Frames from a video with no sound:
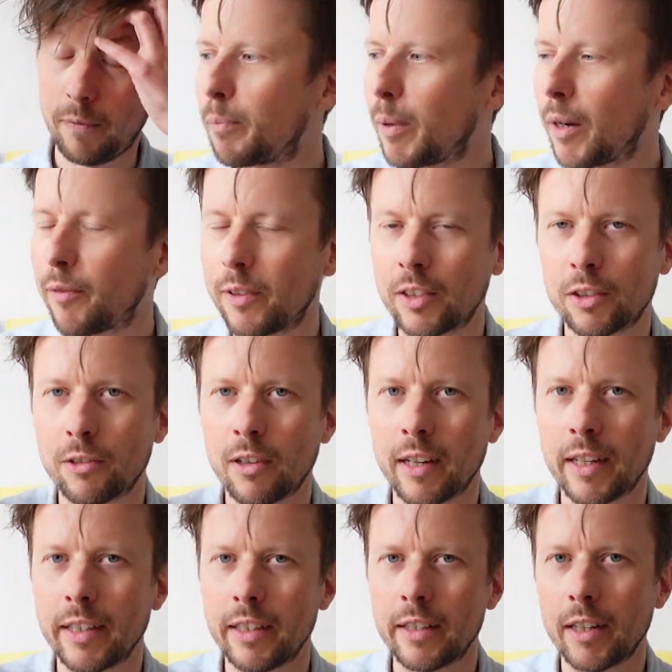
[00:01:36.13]
Buff is
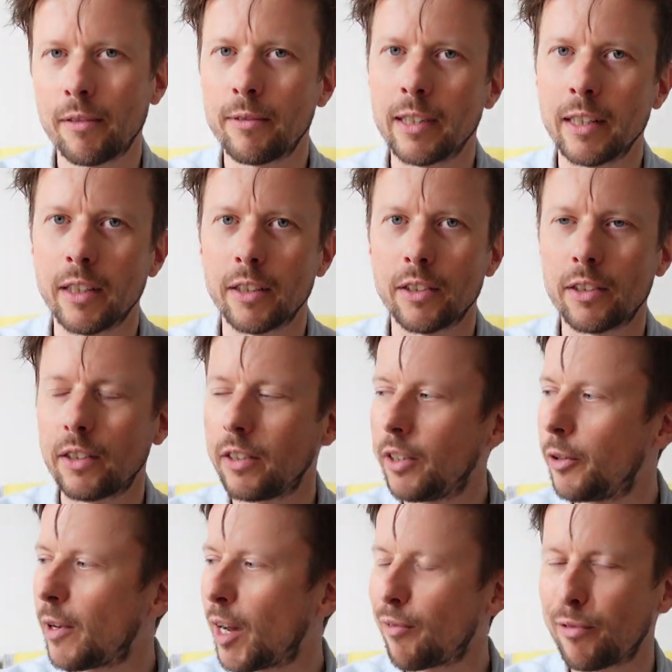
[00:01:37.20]
great. You don't realise
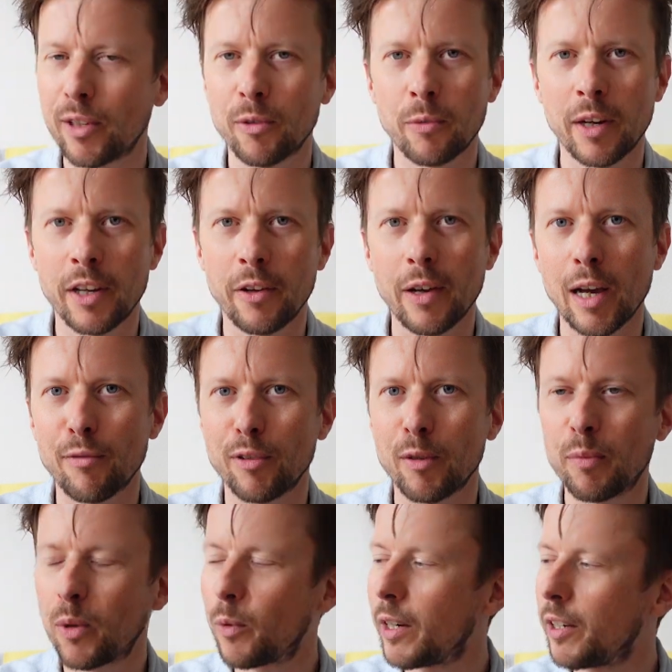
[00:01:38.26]
you have it when you have it,
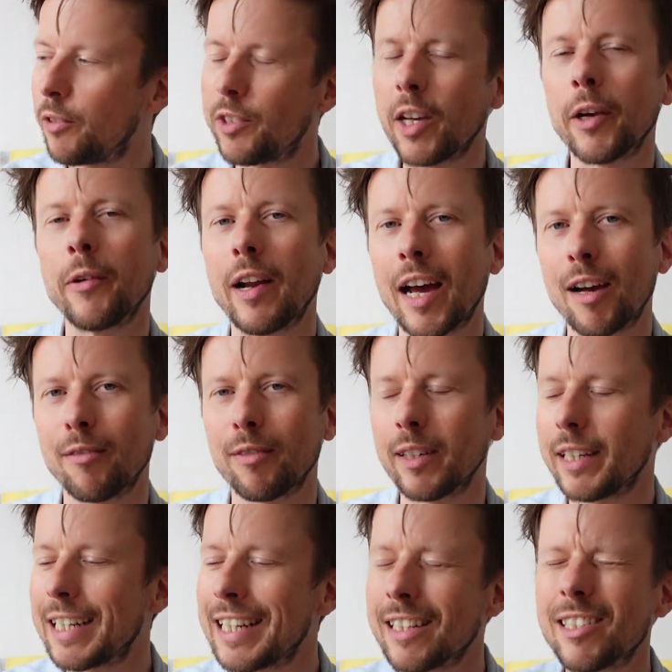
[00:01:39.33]
but when you don't have
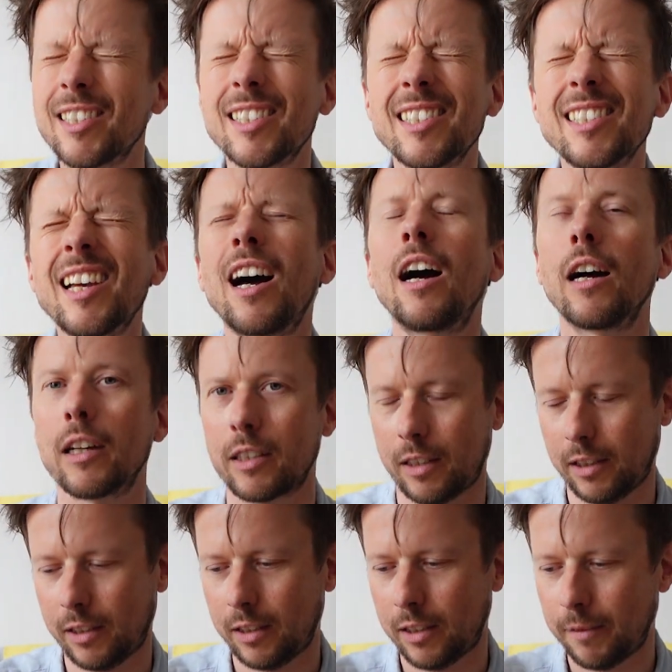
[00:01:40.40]
it, it
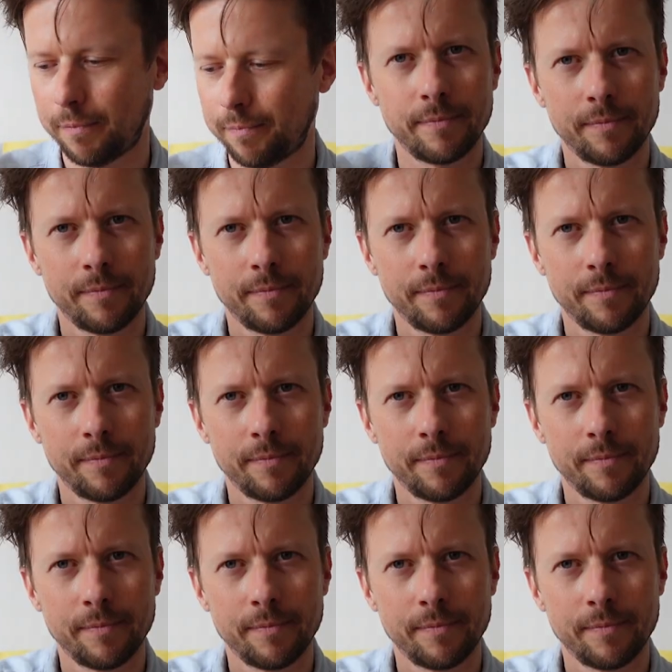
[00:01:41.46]
sucks.